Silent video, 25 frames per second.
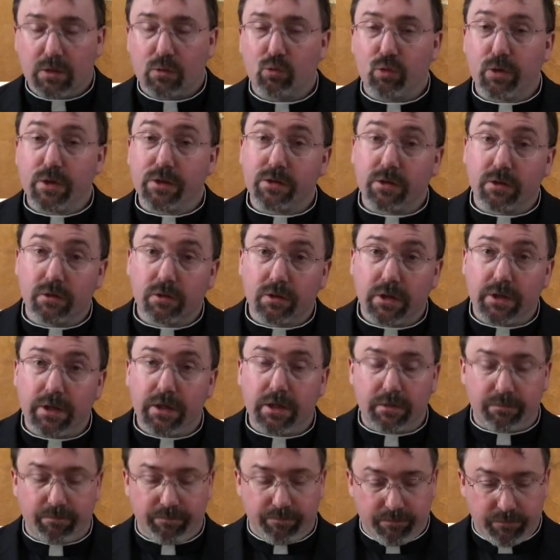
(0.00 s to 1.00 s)

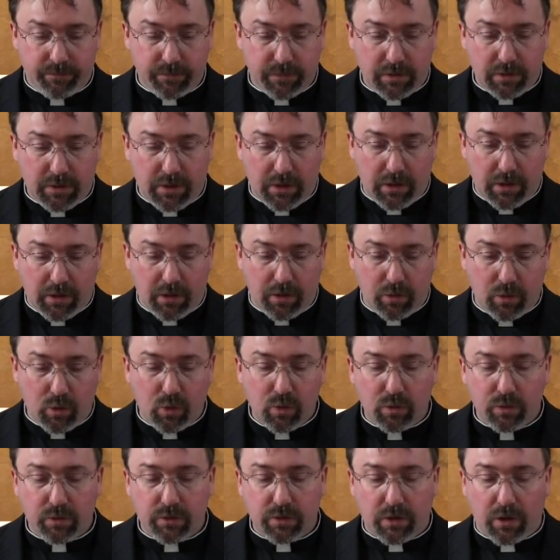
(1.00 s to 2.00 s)
Recently, our
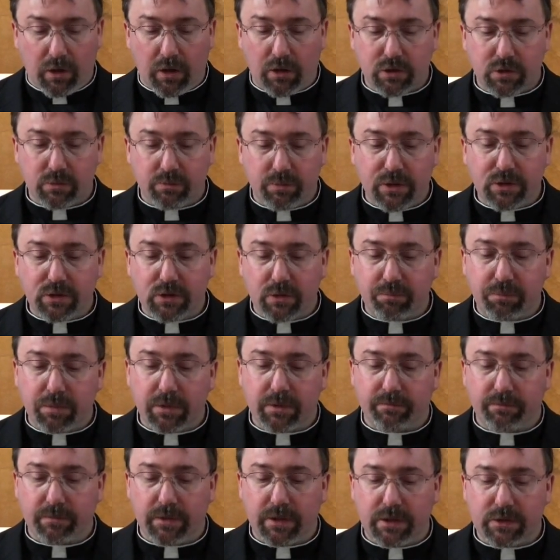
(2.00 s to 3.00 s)
own Archbishop,
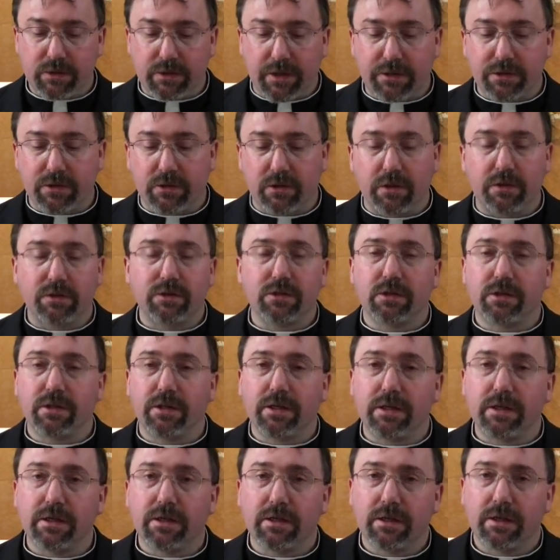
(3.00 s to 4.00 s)
His
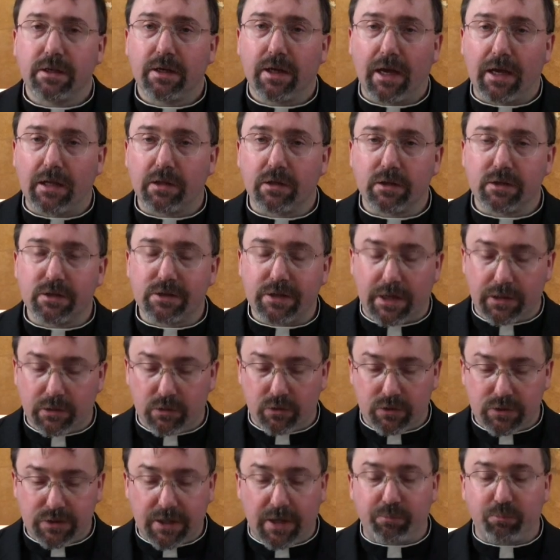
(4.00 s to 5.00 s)
Excellency
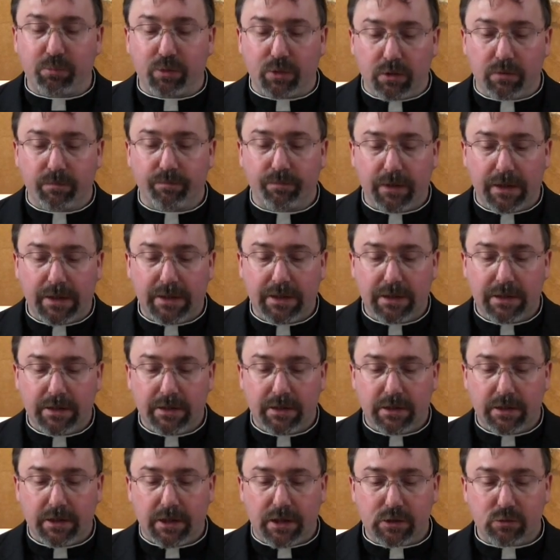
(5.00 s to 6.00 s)
Alexander Sample,
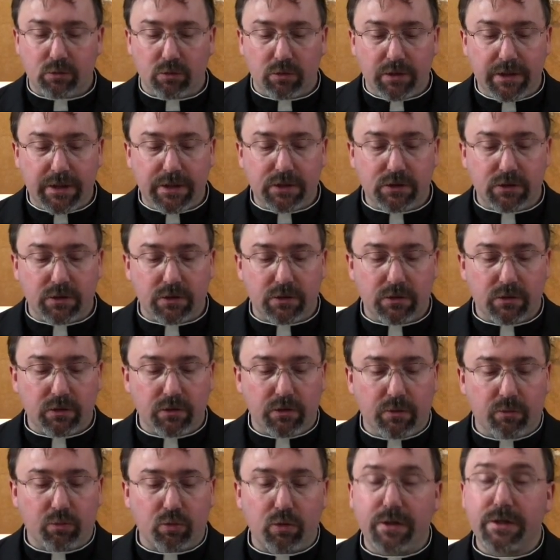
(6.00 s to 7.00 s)
has released to
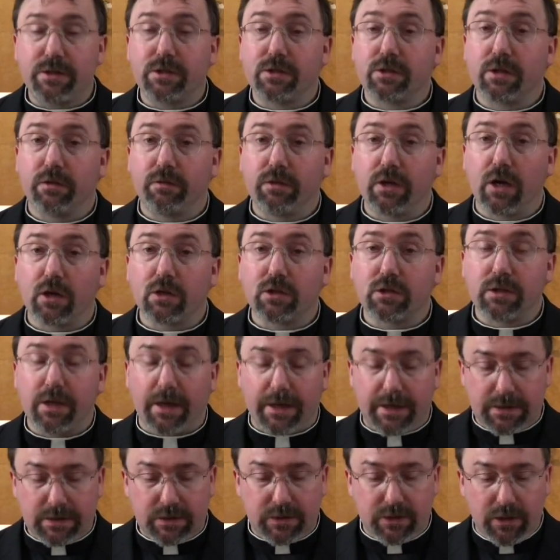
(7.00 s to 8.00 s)
the priests of the
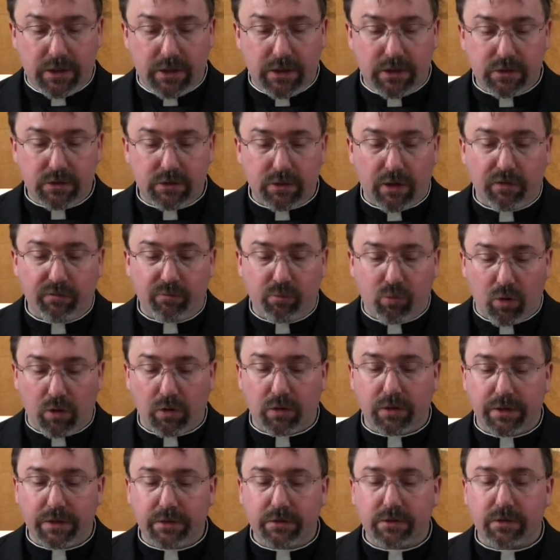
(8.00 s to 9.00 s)
Archdiocese of
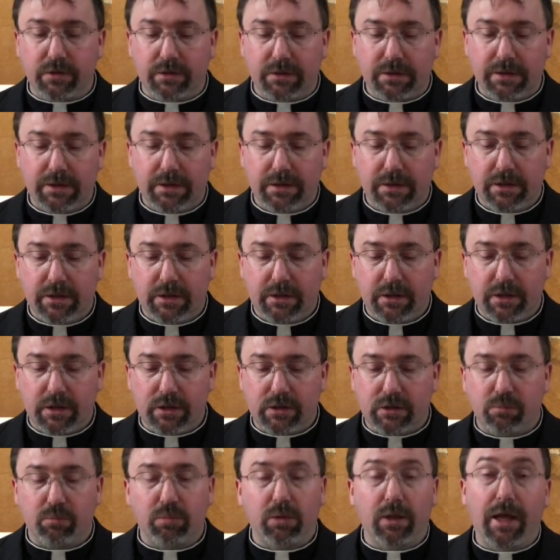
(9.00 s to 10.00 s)
Portland
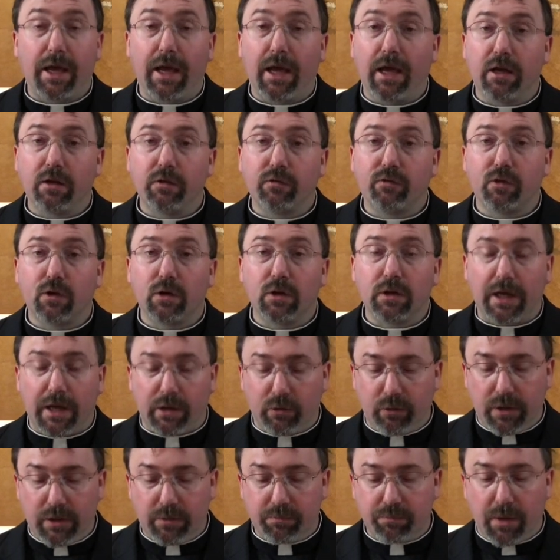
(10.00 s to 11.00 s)
his plan for
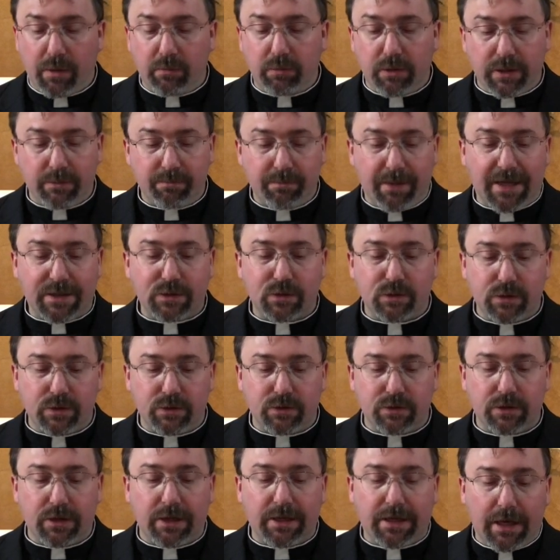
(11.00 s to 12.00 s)
allowing public
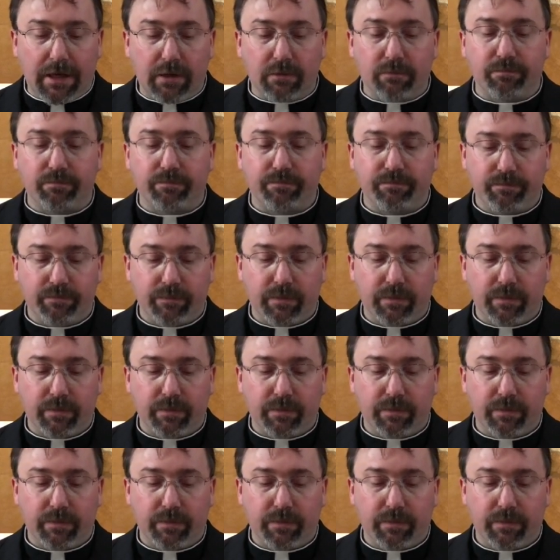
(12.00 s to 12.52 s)
masses again.